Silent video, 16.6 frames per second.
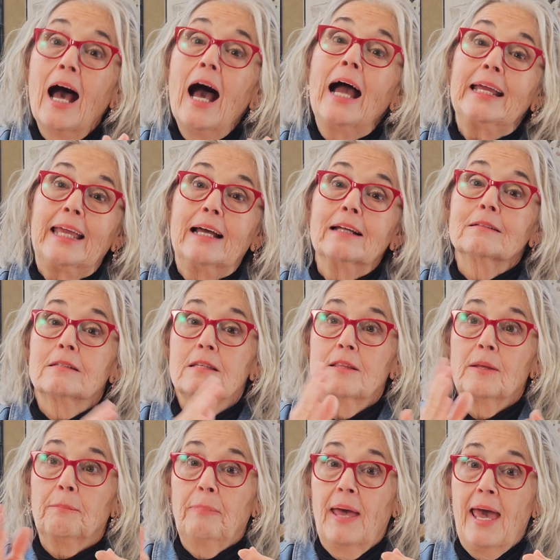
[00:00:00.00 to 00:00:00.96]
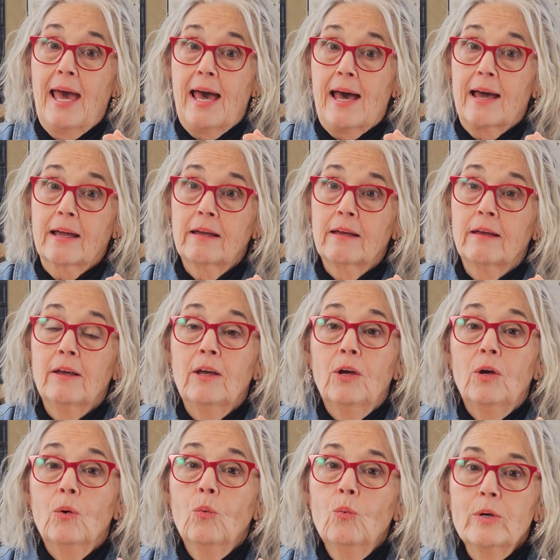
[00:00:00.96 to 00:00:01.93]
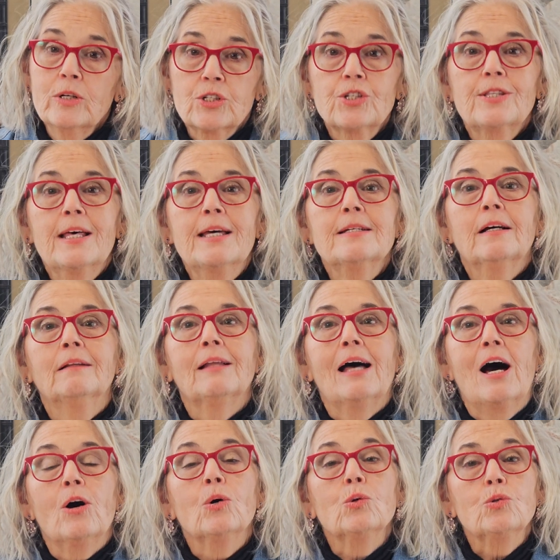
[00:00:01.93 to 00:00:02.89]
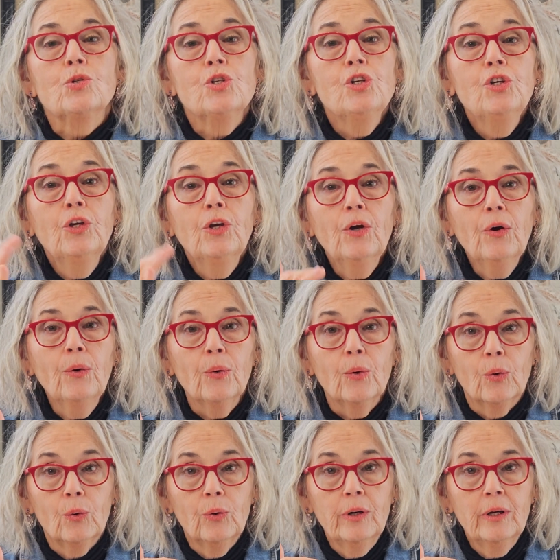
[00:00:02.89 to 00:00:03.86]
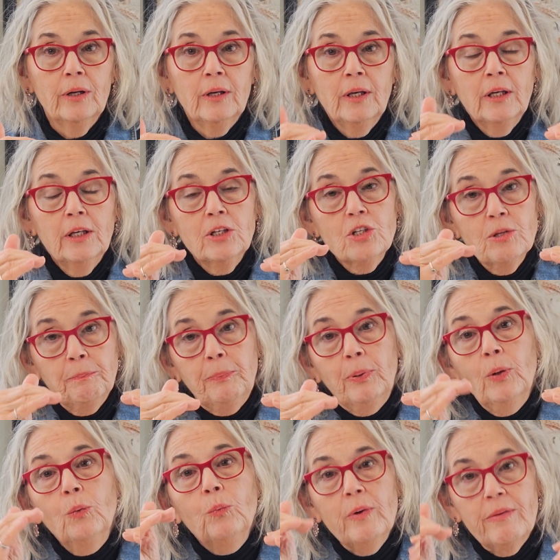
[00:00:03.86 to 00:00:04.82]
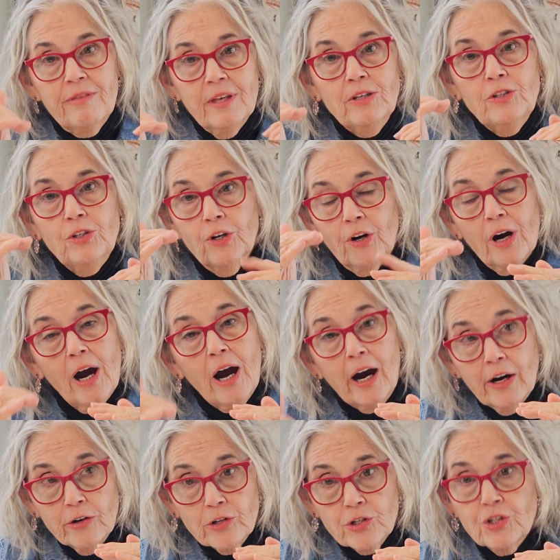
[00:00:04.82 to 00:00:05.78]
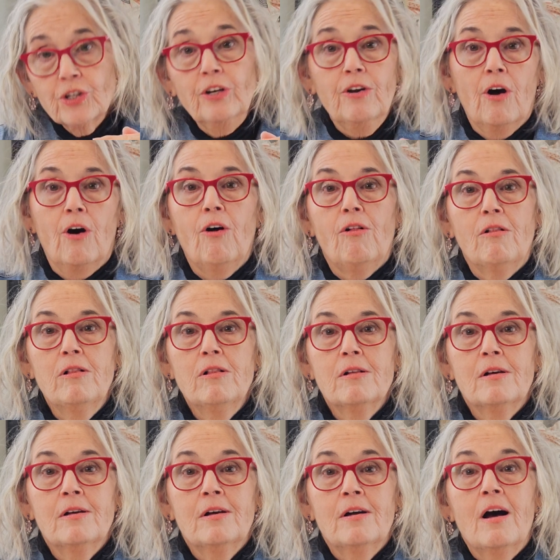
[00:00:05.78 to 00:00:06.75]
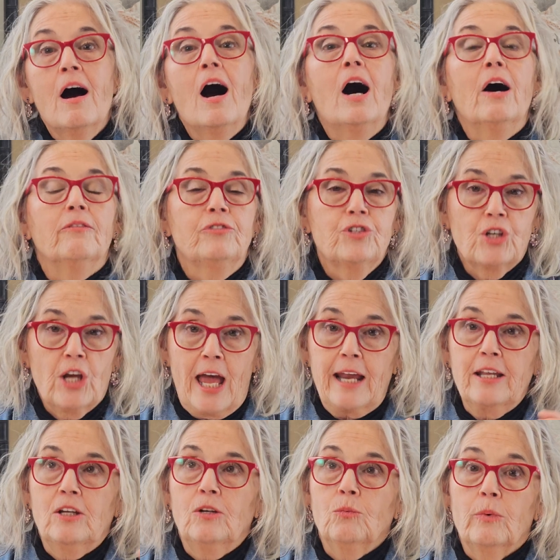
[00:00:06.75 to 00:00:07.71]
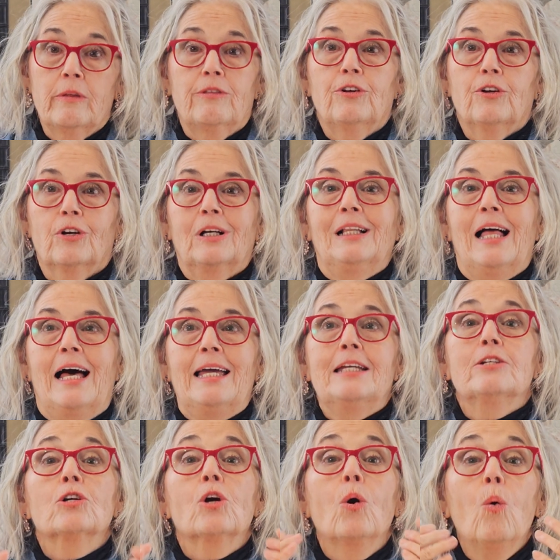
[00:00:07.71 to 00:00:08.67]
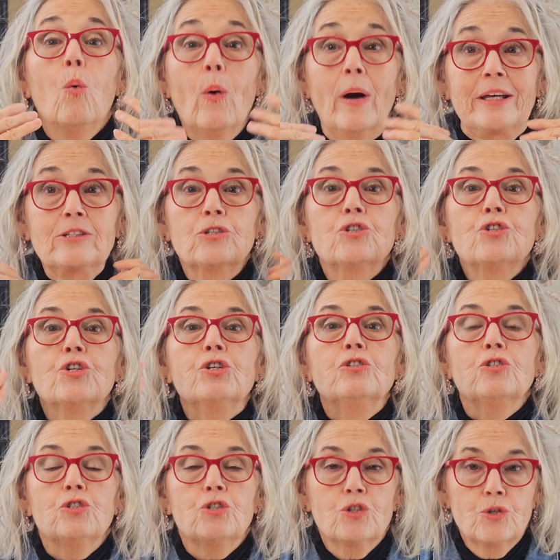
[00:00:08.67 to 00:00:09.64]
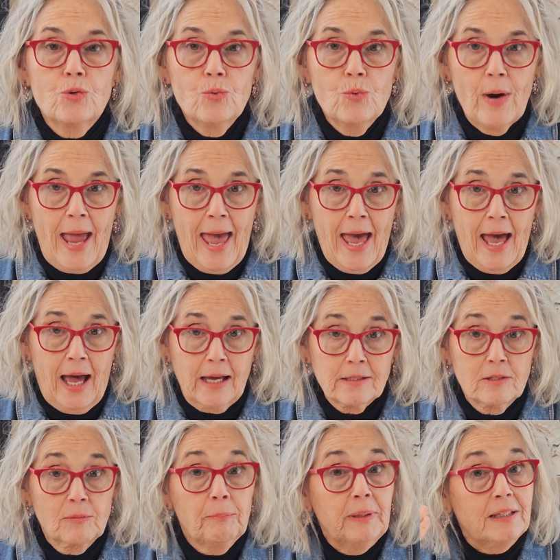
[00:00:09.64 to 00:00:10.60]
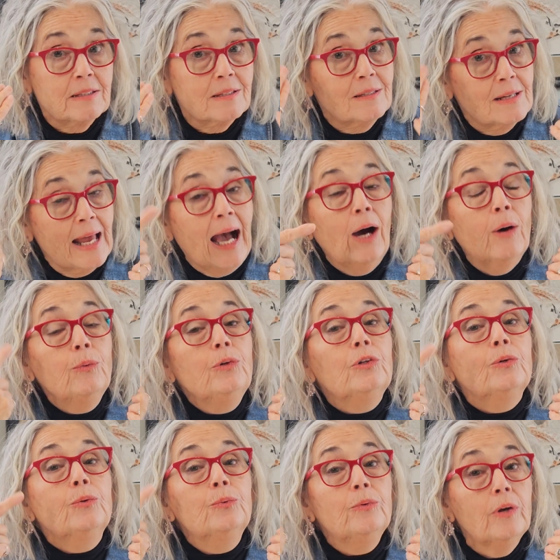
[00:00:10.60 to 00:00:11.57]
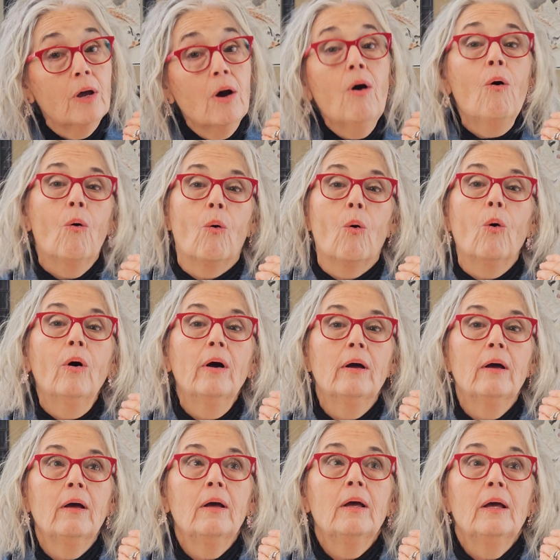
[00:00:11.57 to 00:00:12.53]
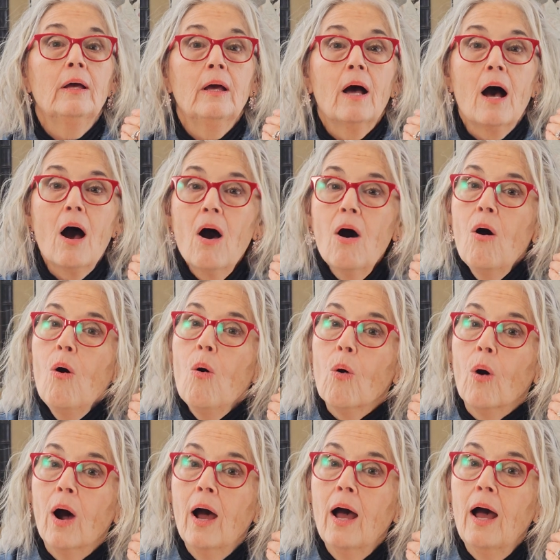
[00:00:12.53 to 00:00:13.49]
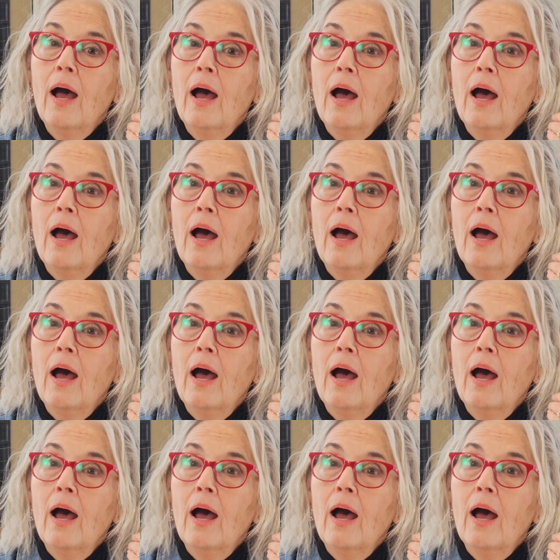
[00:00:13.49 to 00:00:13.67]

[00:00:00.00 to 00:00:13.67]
against the pack, which then allows you to put within your arsenal of chatting with your client questions to ask, because now you know, oh,